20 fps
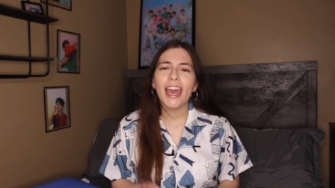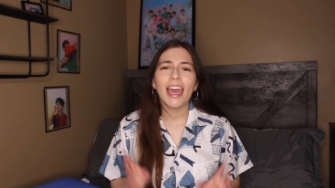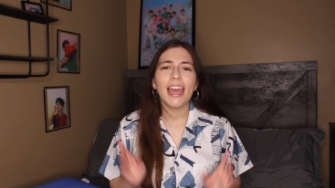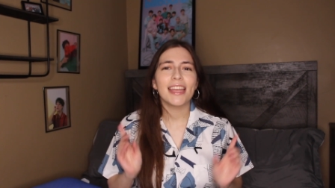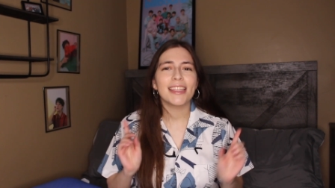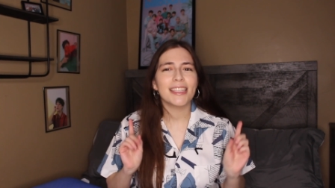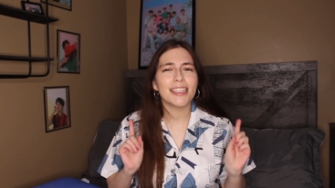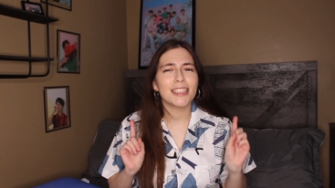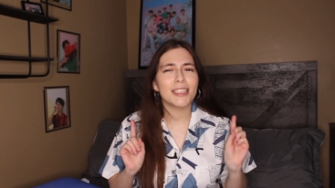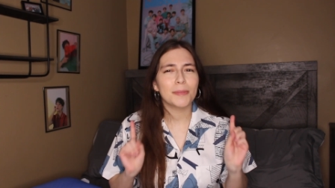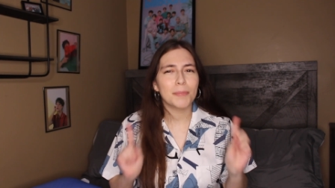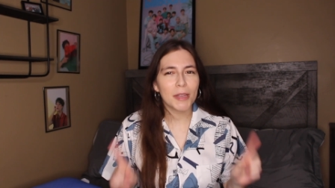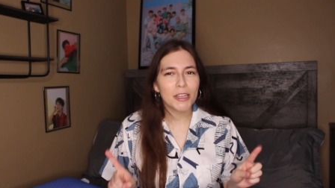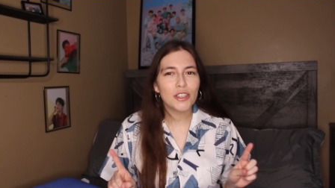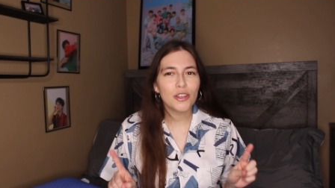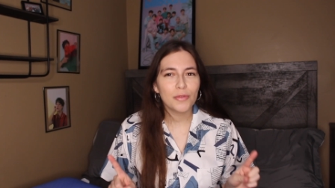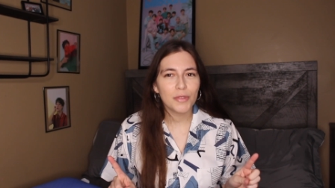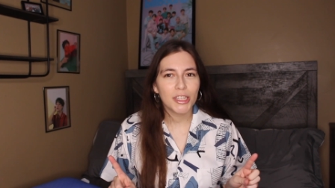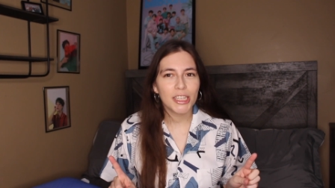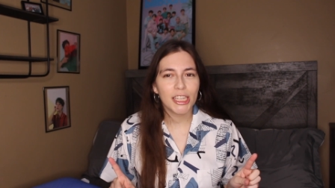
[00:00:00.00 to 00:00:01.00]
It's a
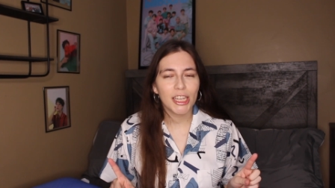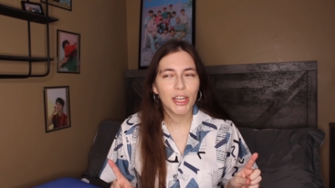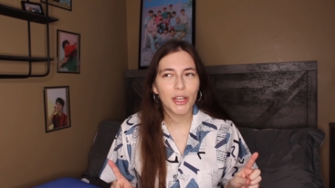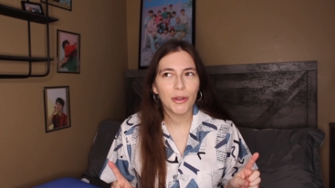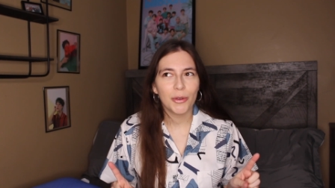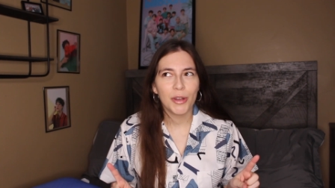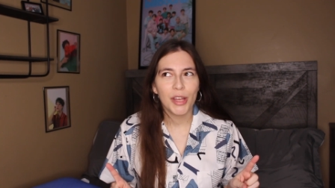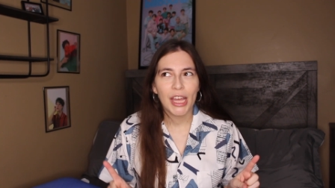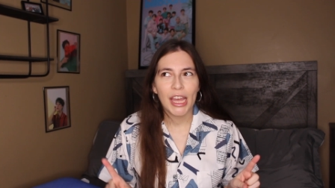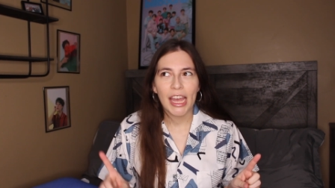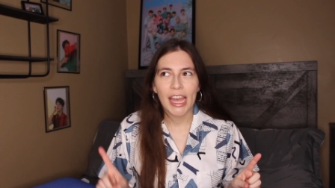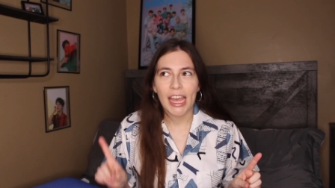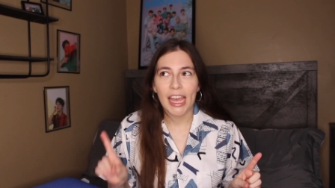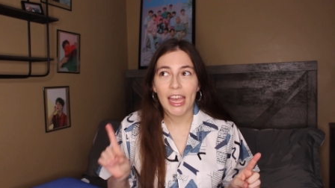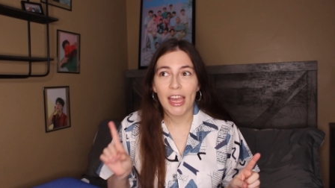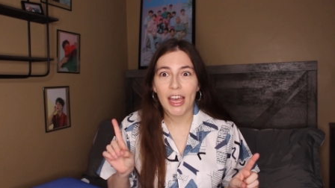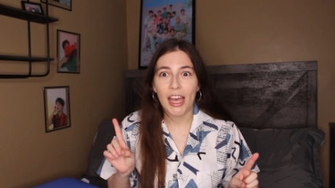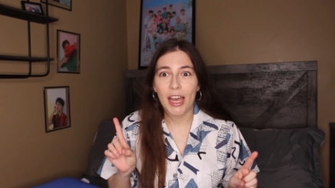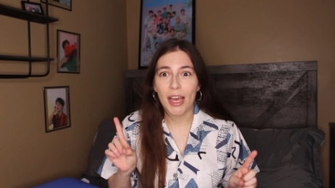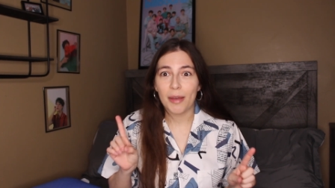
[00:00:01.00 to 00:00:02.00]
special video
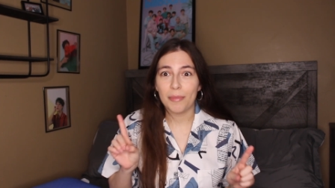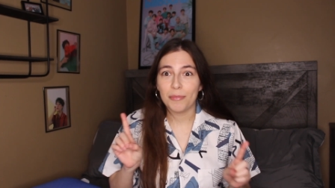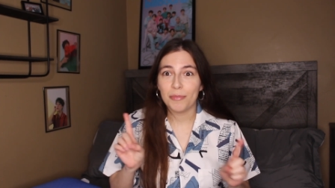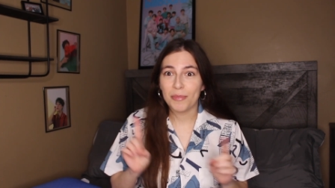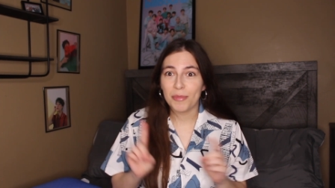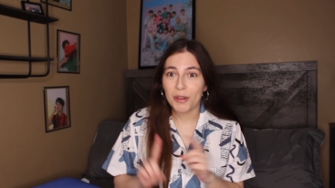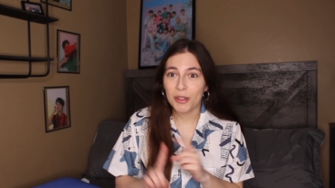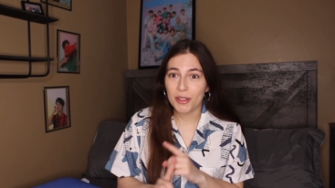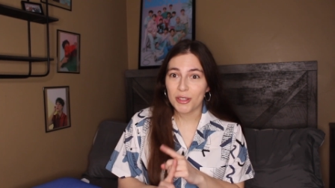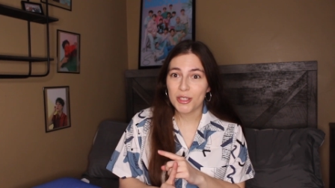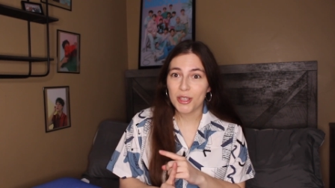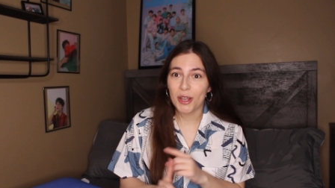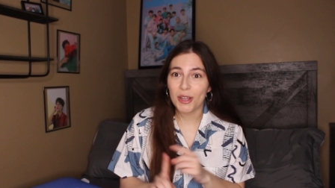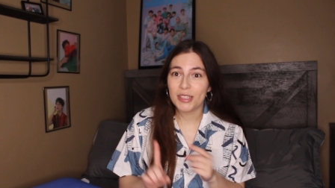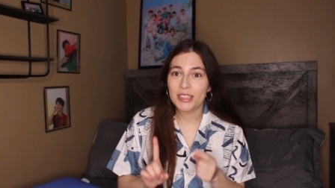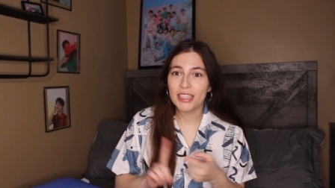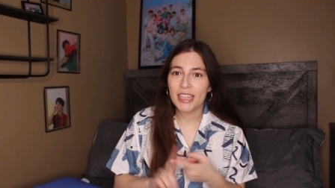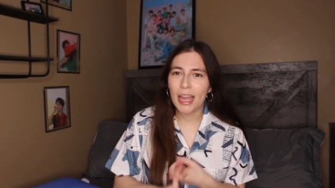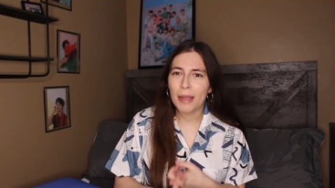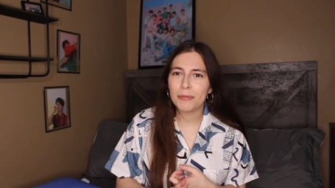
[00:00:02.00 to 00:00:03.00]
um, for their song
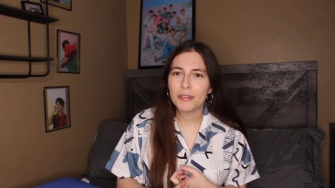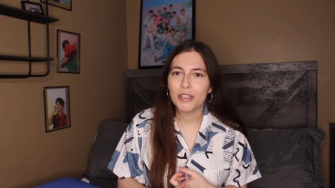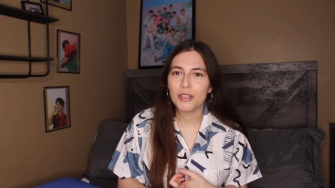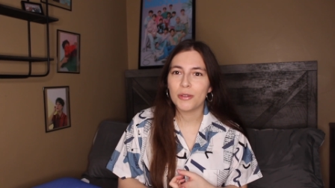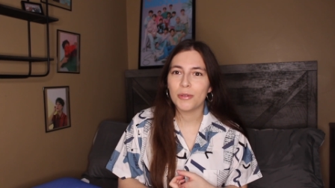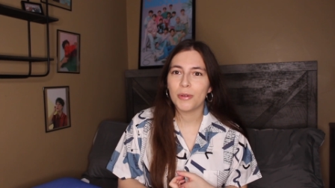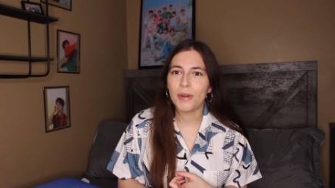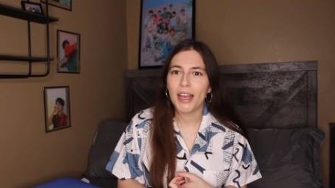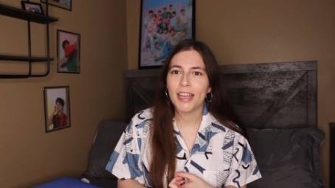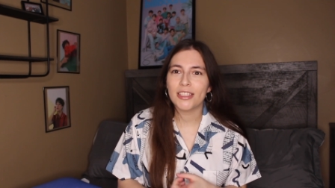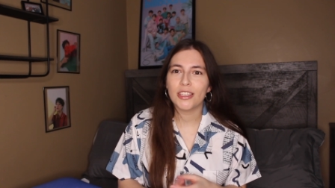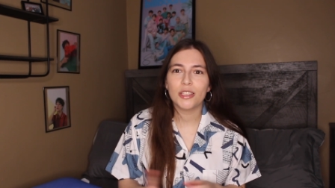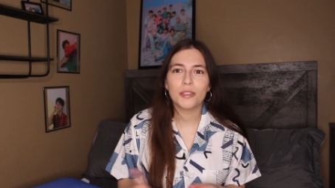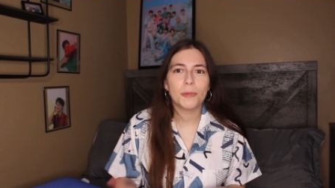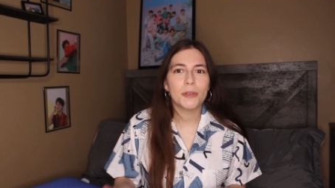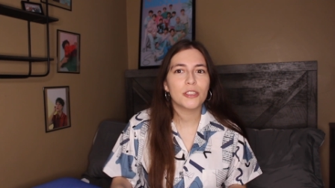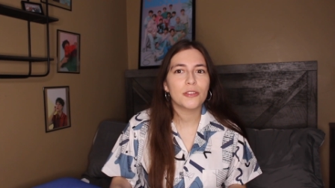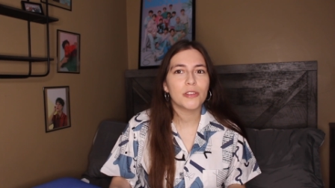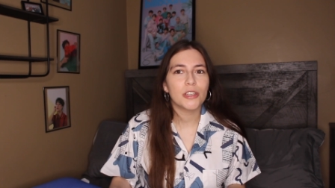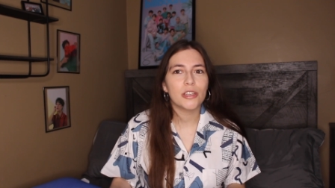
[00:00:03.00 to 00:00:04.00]
Snapshoot. I saw
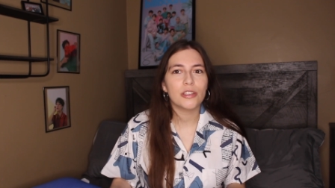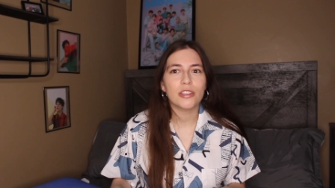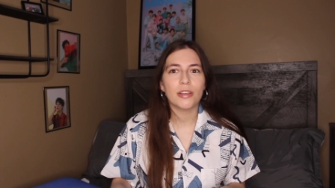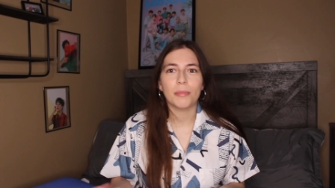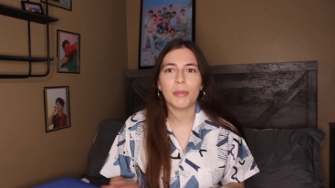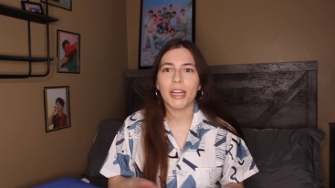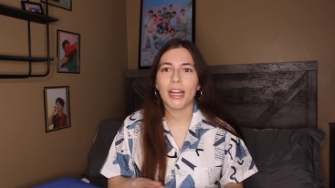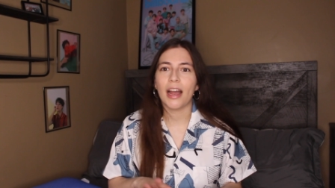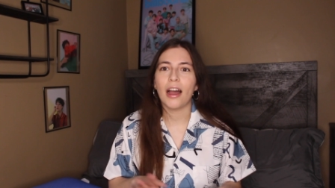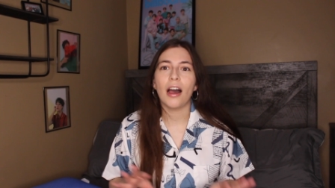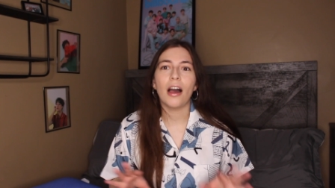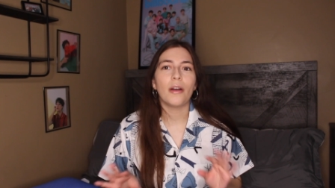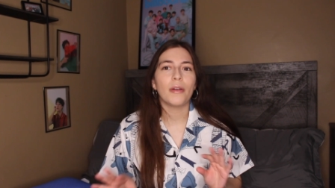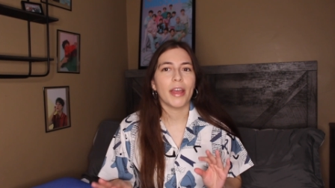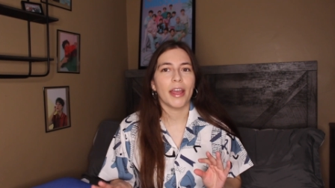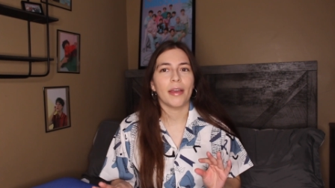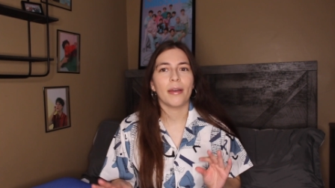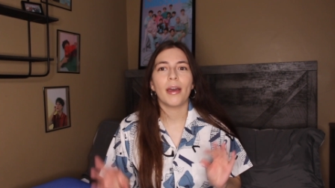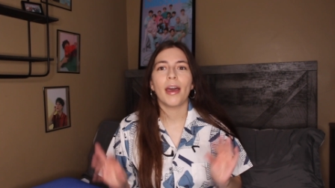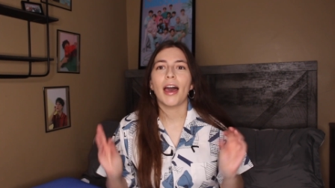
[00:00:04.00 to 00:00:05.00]
special videos, so I'm like,
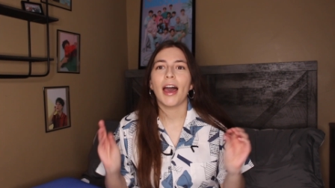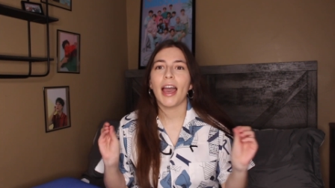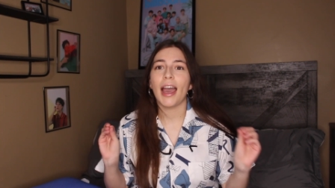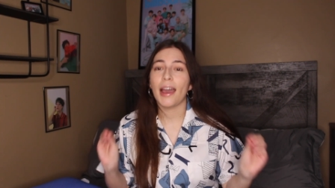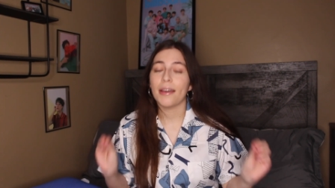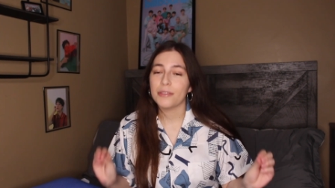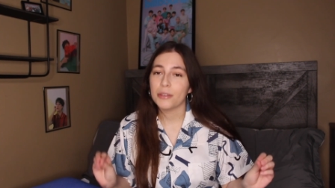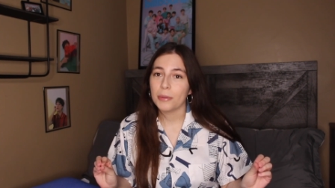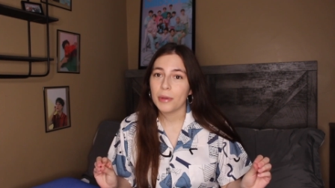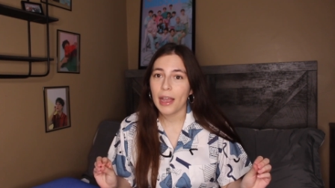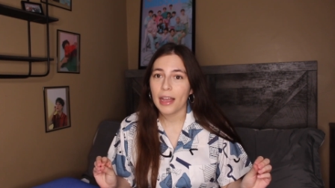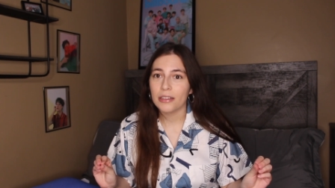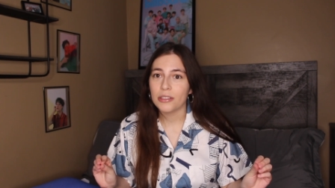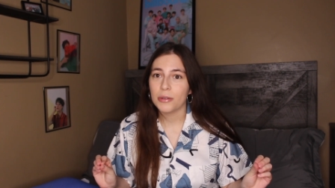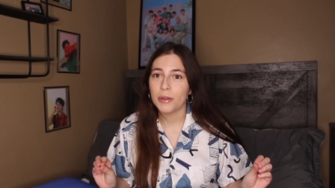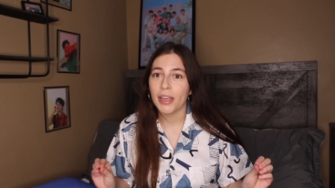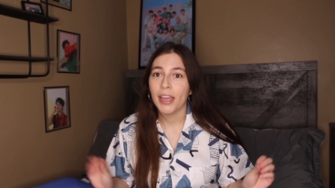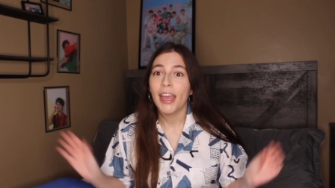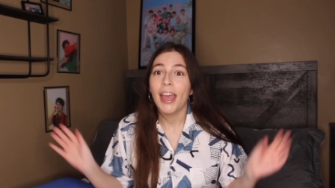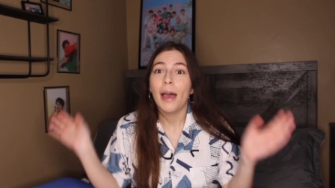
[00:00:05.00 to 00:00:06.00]
okay, I have to react
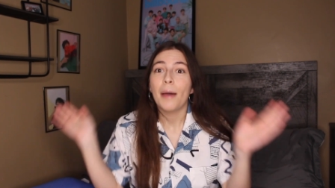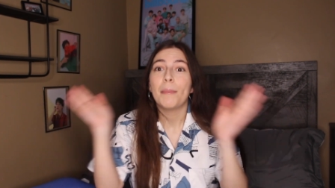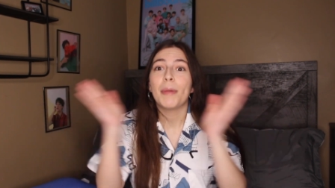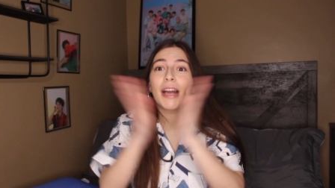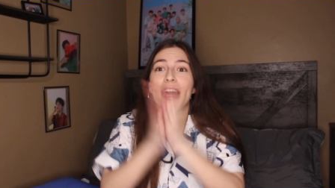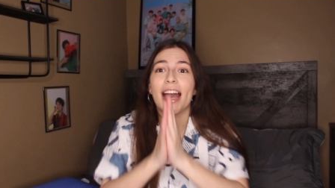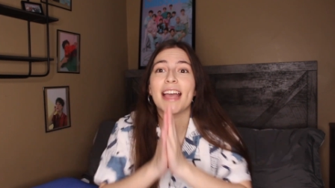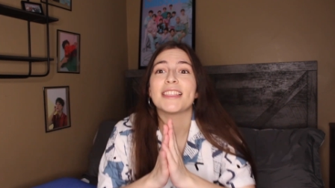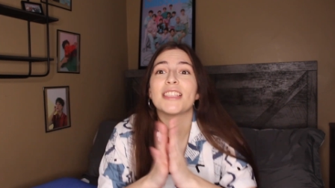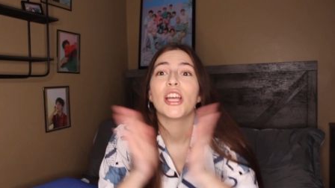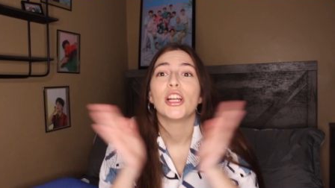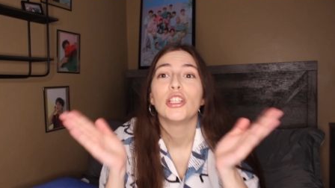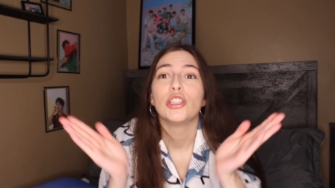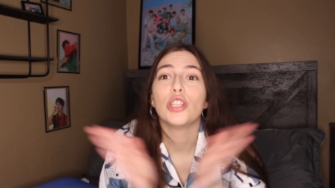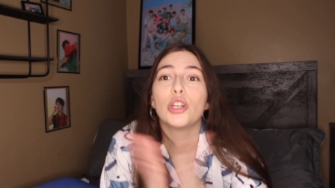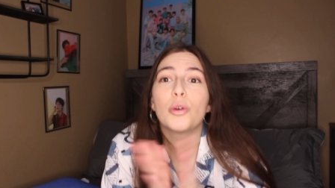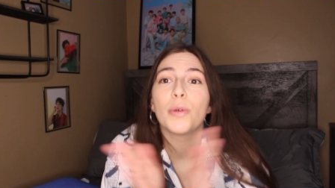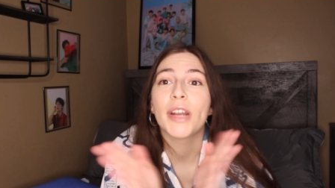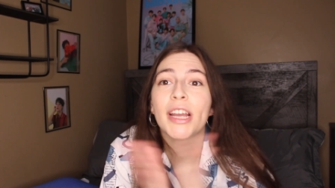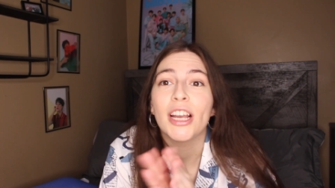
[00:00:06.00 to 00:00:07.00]
to it. But guys,
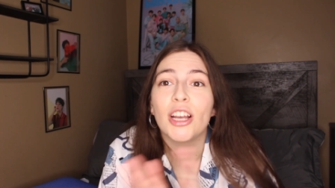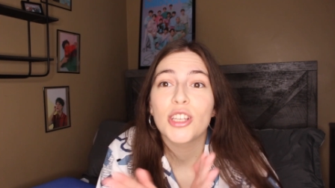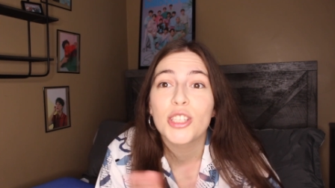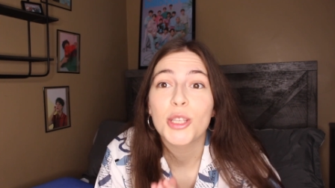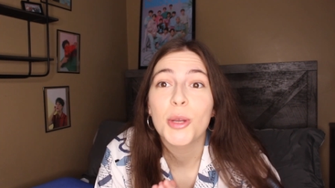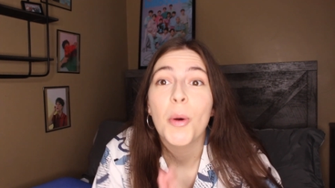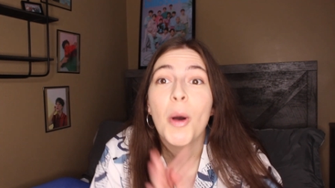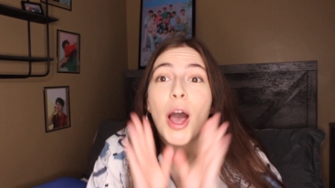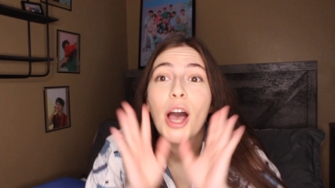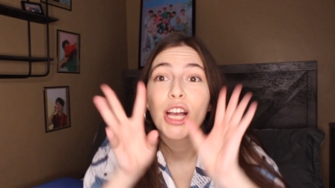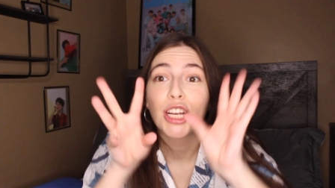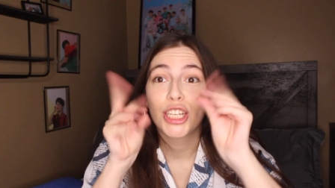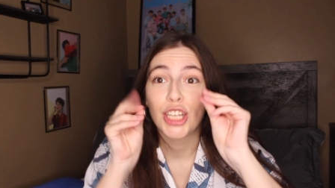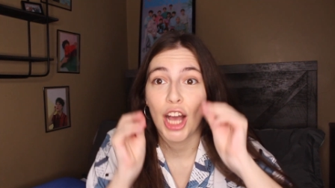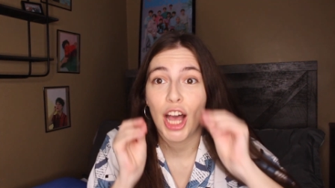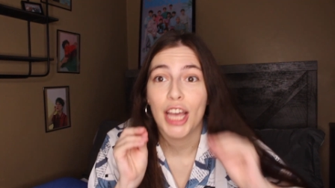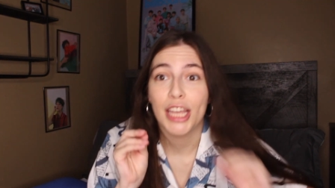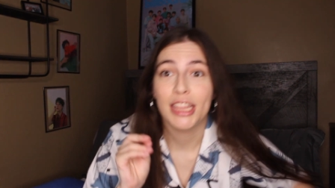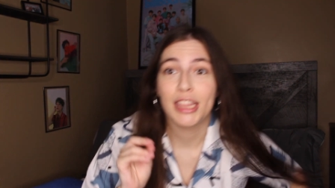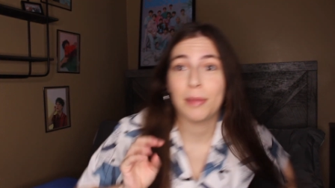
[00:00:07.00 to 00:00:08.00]
look what I also
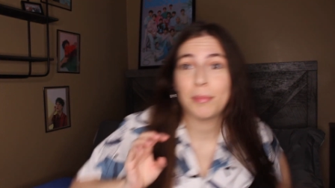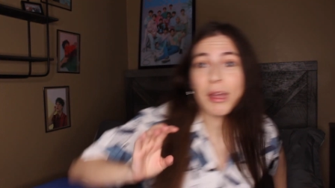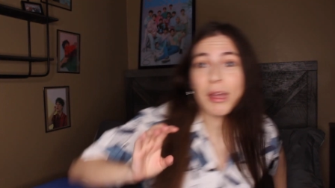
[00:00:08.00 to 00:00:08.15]
got in the